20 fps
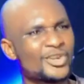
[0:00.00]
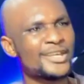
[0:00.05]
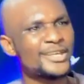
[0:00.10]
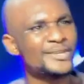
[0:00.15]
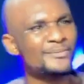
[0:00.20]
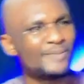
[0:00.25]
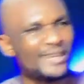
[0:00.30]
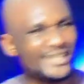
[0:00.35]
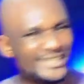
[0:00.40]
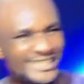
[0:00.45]

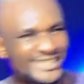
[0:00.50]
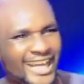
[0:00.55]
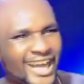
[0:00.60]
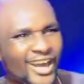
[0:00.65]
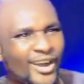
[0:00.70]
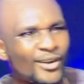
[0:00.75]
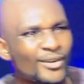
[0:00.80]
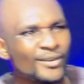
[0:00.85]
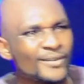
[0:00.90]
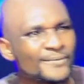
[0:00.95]
creature he
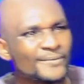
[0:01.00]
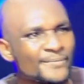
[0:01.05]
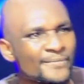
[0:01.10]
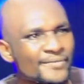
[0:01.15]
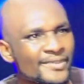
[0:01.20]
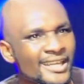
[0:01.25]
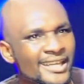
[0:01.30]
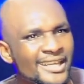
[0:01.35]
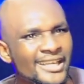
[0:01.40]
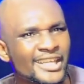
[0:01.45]
made
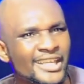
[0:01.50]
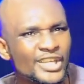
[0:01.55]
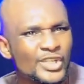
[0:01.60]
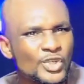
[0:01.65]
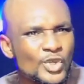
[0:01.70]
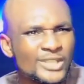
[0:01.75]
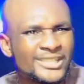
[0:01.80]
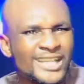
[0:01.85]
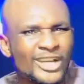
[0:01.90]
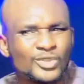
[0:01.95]
now.
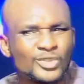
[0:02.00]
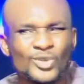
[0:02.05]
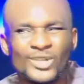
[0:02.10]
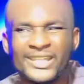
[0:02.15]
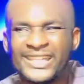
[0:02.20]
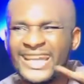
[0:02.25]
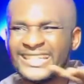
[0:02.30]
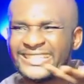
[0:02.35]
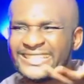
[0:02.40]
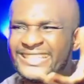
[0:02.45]
He knows
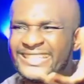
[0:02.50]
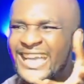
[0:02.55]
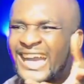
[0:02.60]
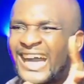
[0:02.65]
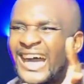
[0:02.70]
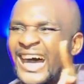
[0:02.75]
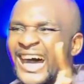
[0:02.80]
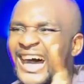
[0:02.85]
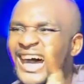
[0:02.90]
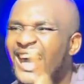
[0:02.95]
how to get
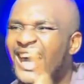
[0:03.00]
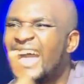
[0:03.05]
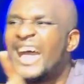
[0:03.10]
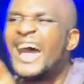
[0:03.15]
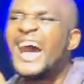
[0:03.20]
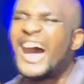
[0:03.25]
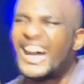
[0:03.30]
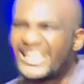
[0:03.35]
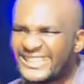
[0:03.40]
their